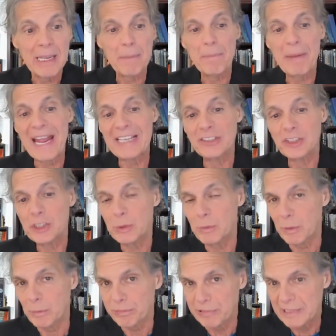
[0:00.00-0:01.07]
in patients who
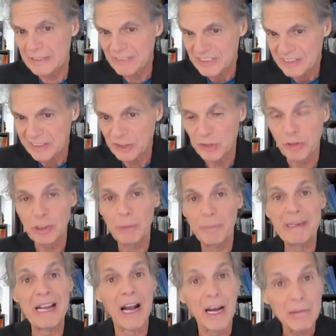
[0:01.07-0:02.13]
were previously shown to
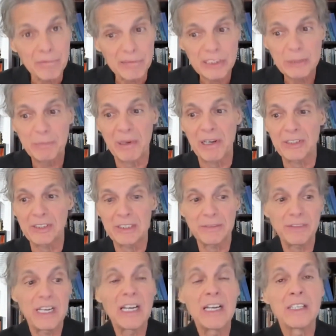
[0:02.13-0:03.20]
be
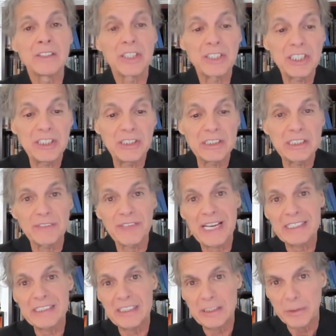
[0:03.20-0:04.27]
unresponsive to the use of
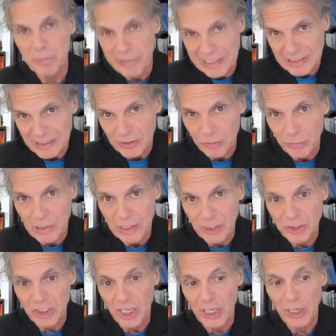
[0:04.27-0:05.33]
antidepressant
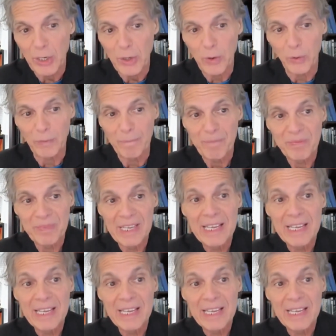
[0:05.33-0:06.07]
drugs alone.